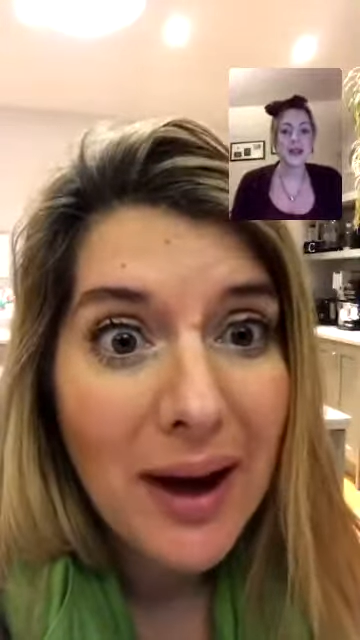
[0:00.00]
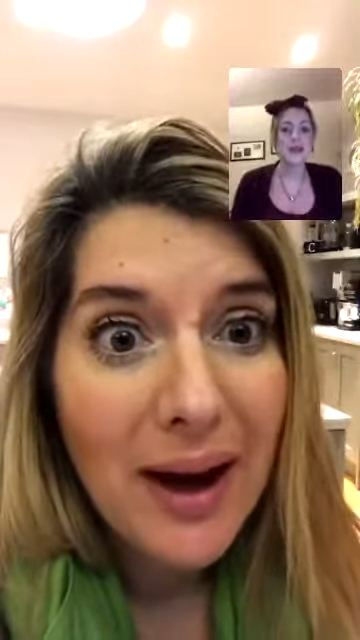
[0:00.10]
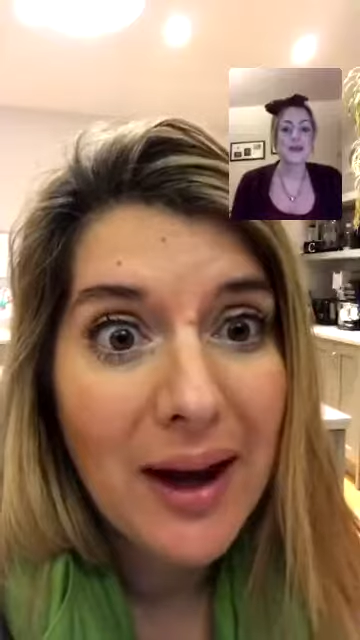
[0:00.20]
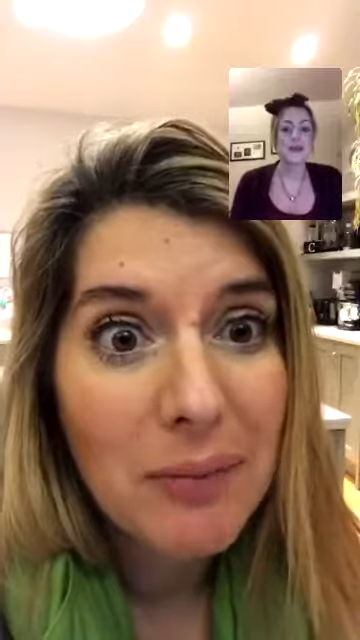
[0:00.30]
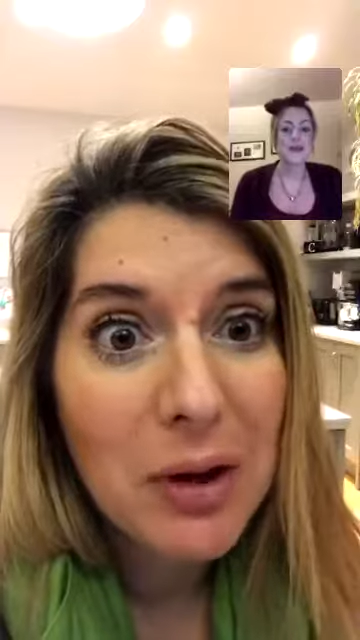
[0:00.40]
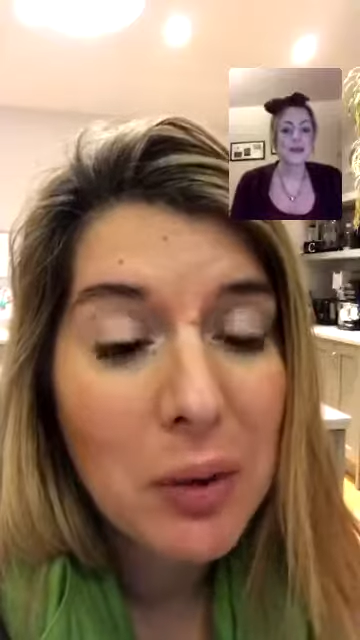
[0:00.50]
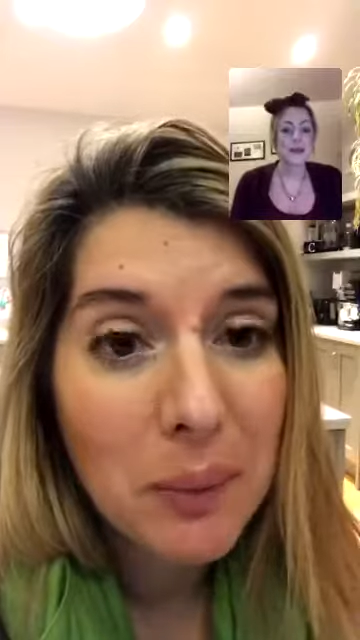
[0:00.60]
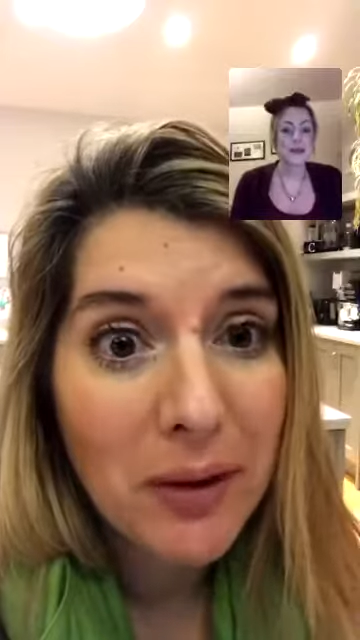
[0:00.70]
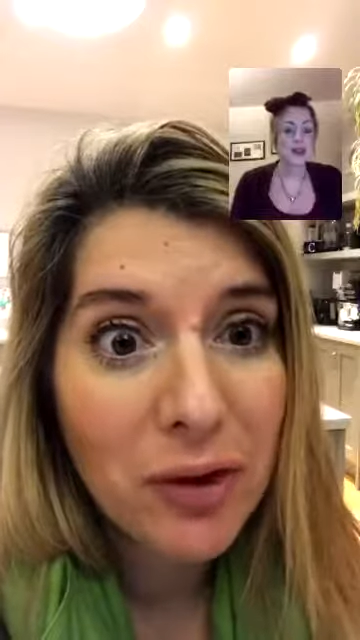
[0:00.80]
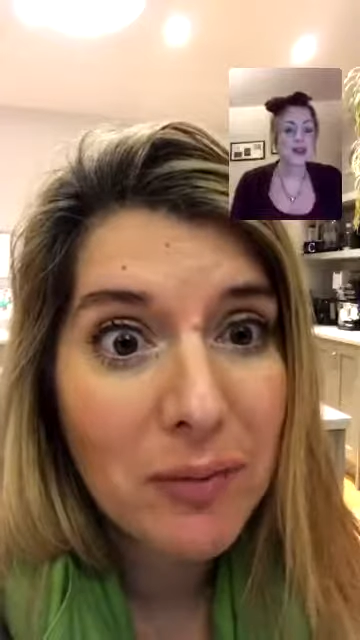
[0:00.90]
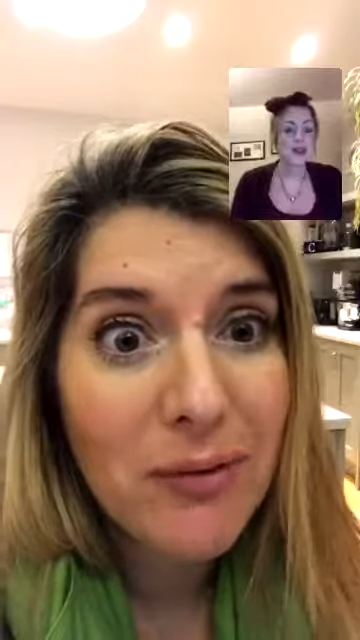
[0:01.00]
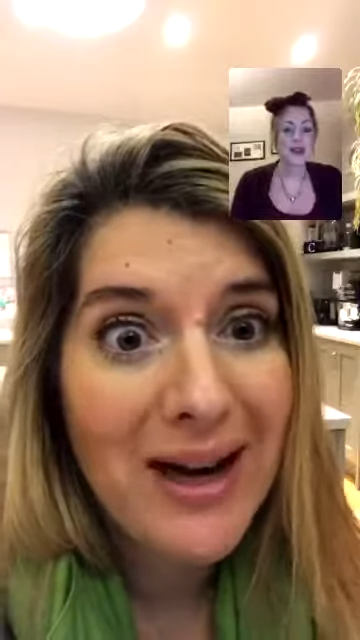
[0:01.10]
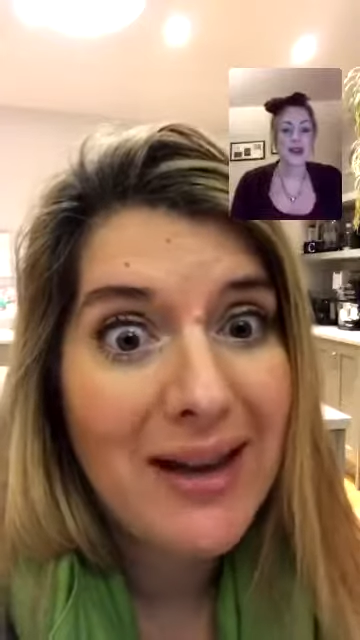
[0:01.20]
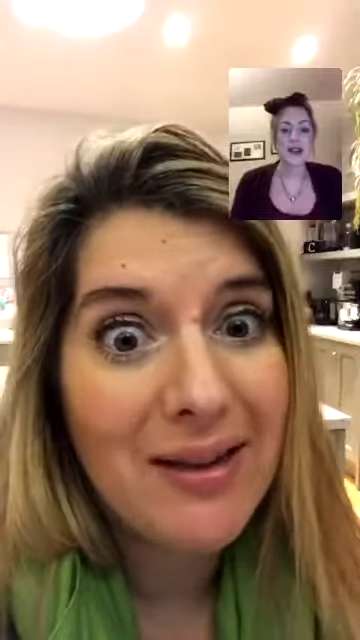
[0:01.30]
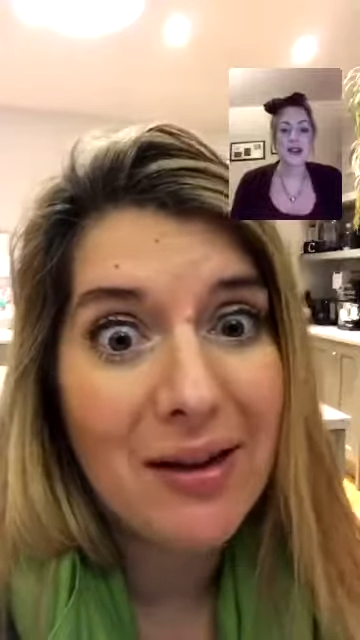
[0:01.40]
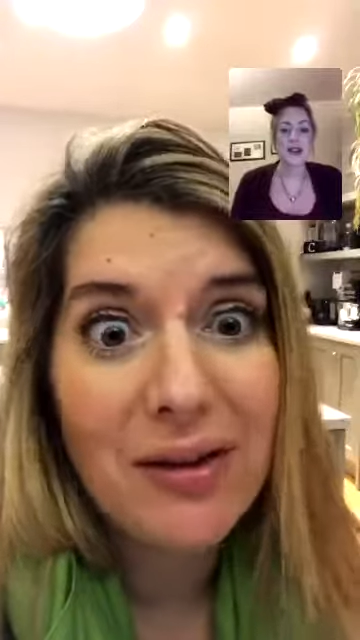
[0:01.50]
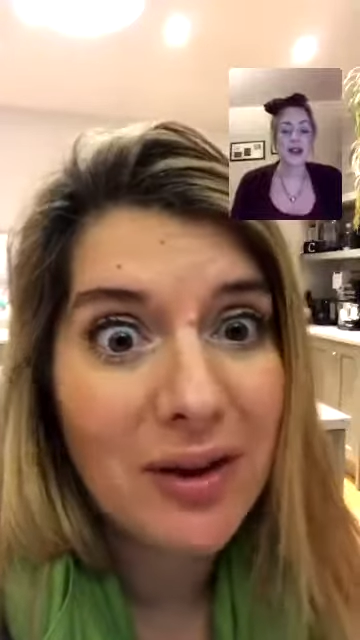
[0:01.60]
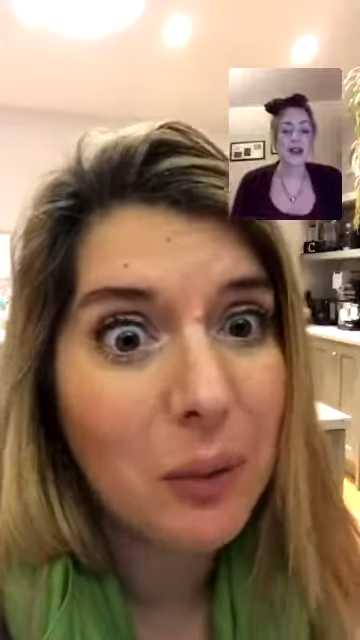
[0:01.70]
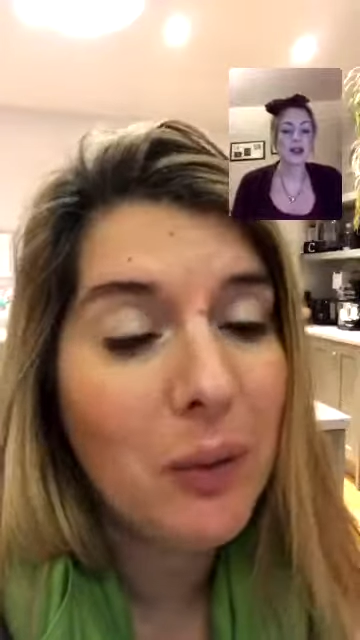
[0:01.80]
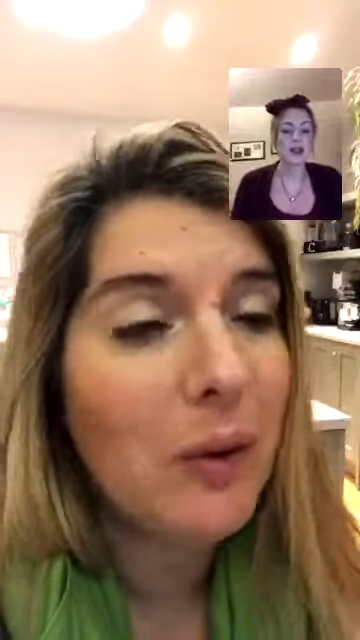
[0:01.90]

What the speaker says: Birth trauma rates are somewhere,